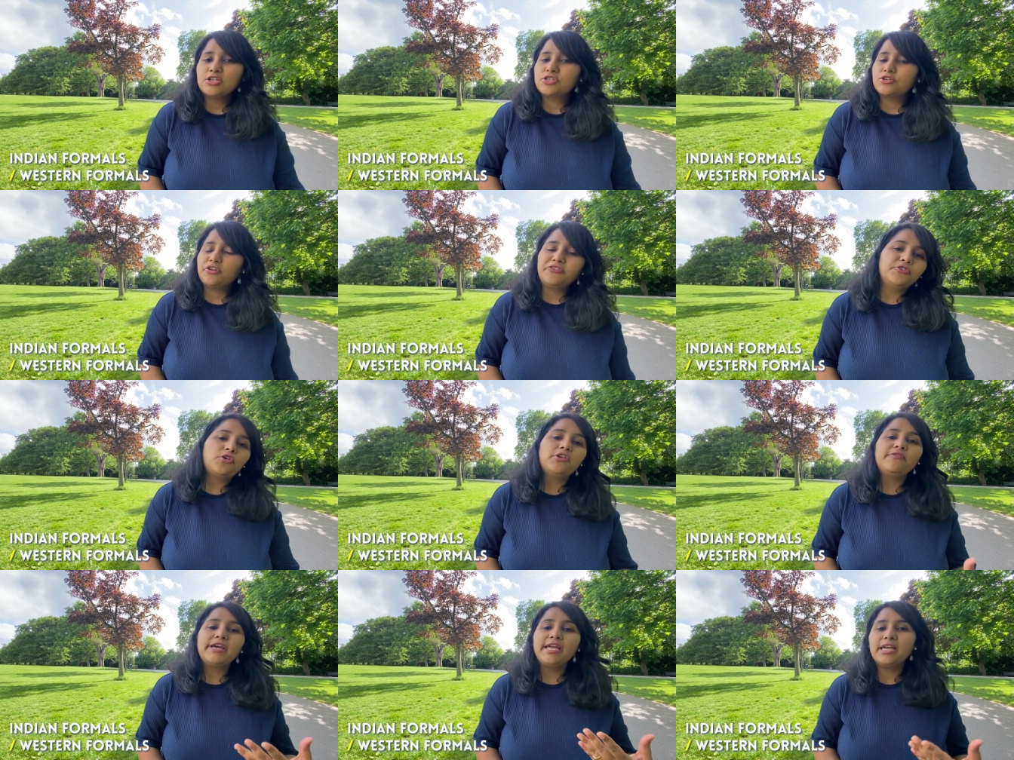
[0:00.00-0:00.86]
So if you
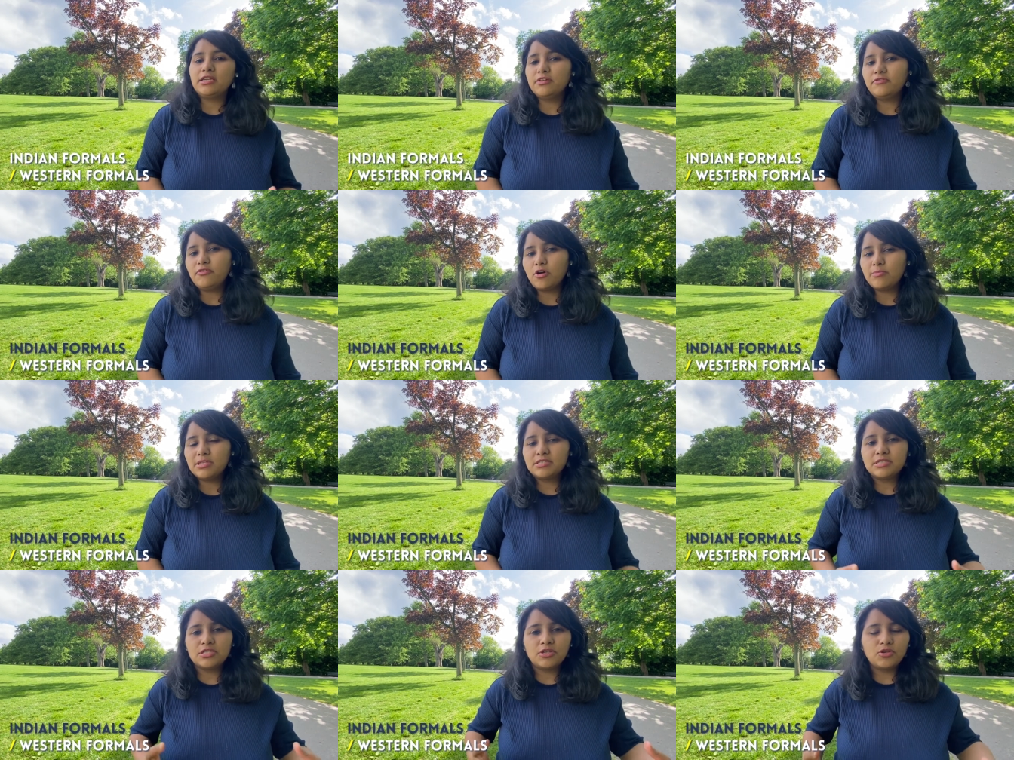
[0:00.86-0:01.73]
want to wear Indian
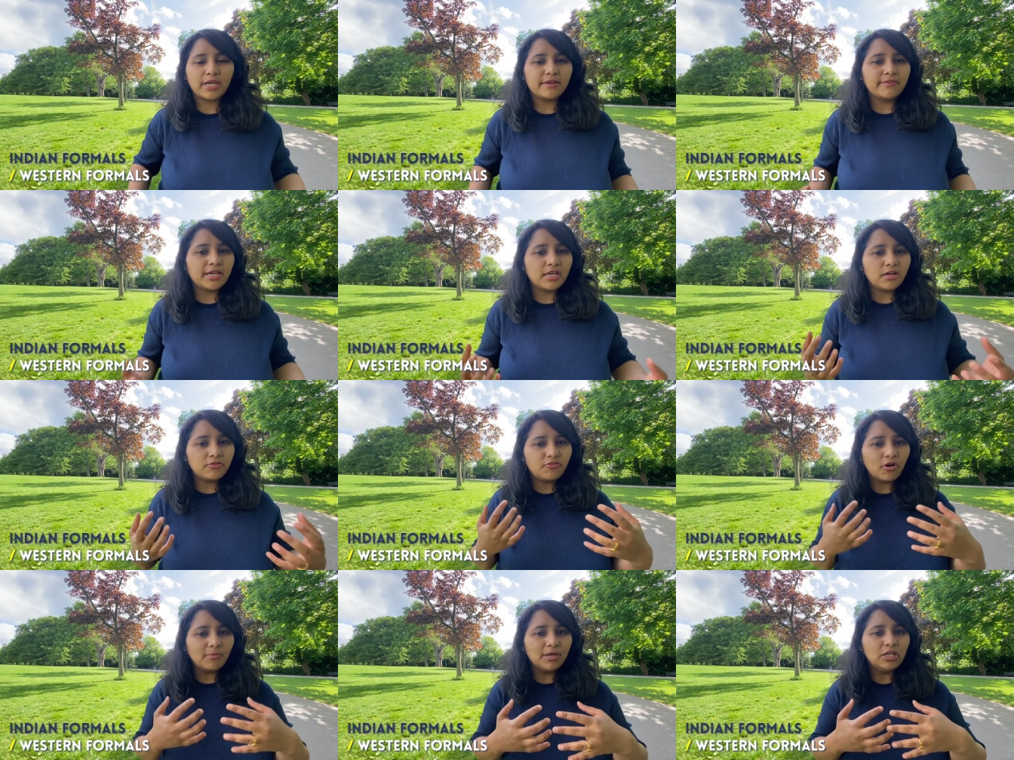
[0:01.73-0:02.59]
formals, you can wear a
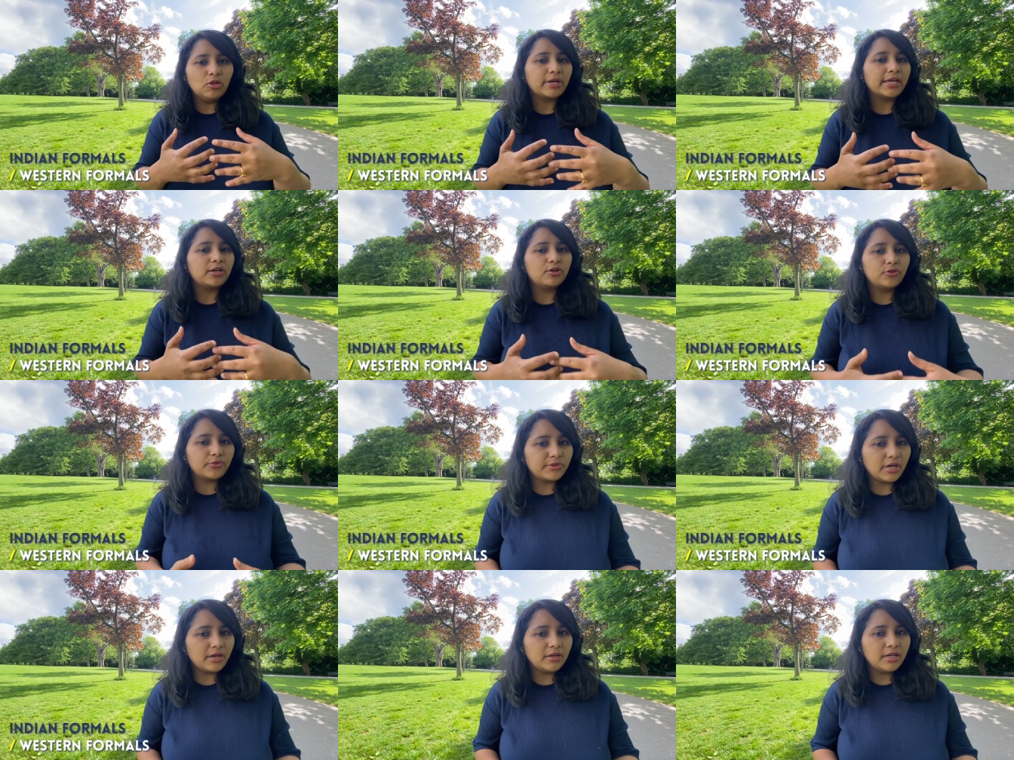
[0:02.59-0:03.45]
formal looking
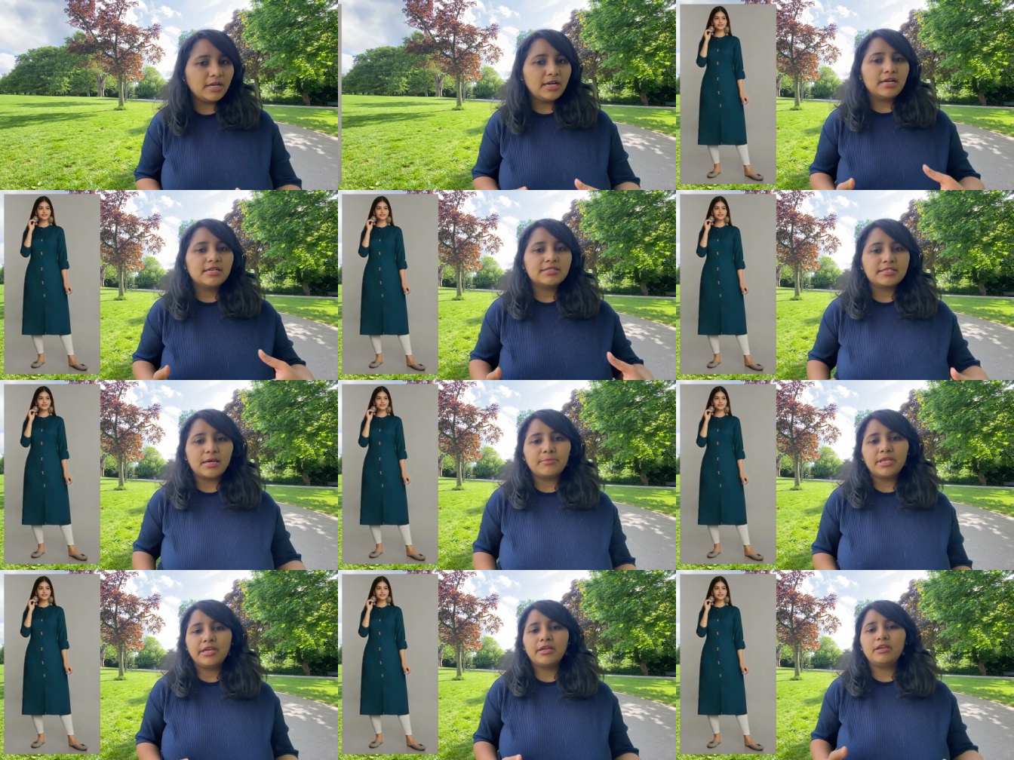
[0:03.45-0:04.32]
kurta,
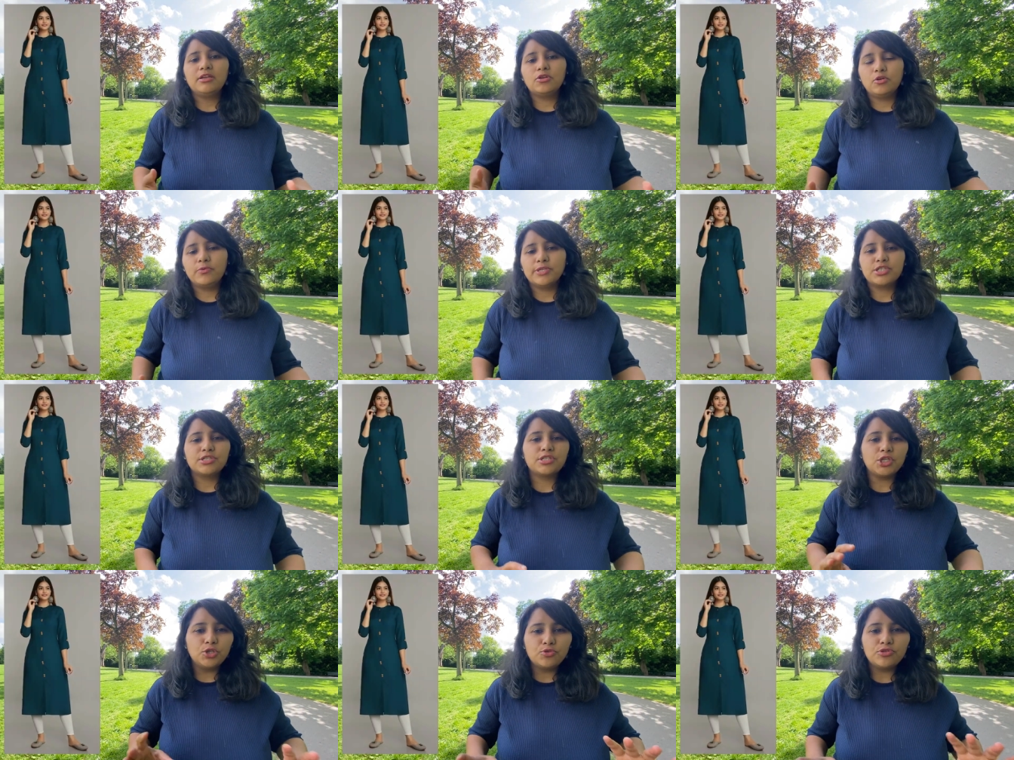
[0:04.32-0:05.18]
something, you know, which
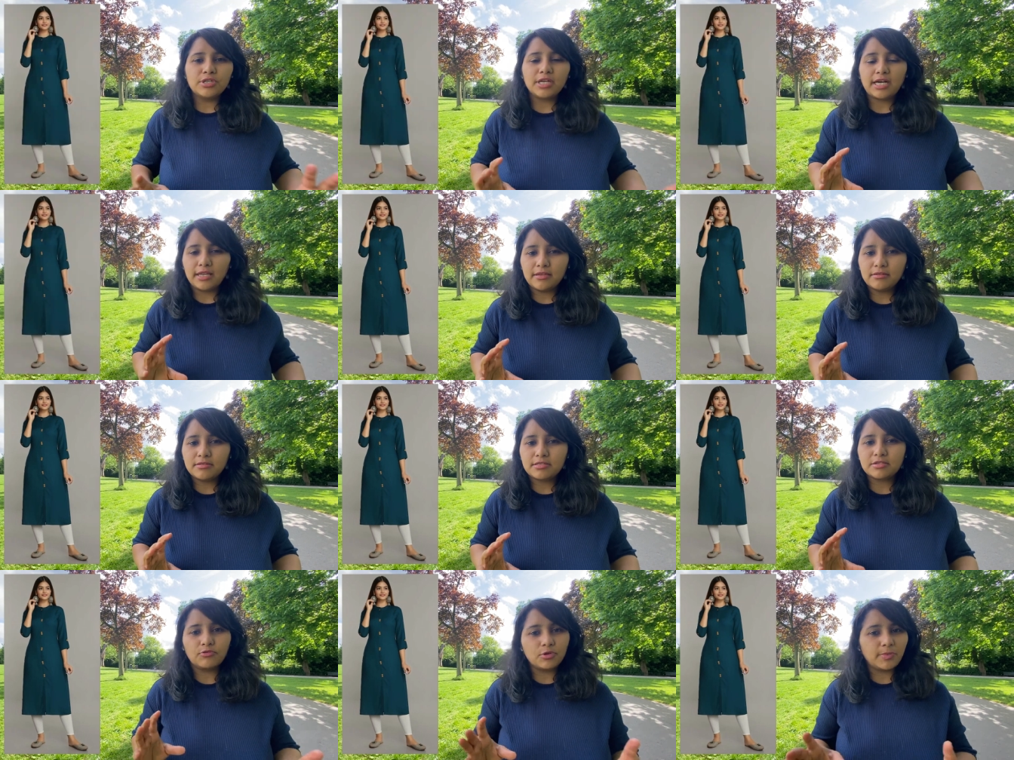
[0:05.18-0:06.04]
is in neutral
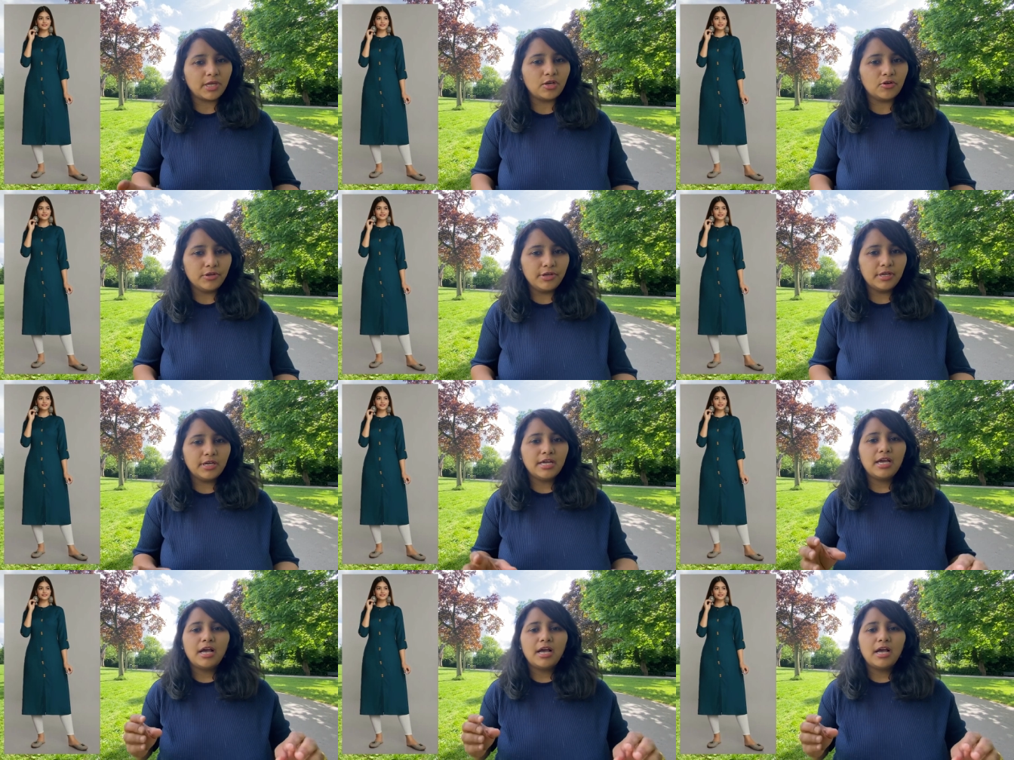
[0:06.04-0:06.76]
colors would be good.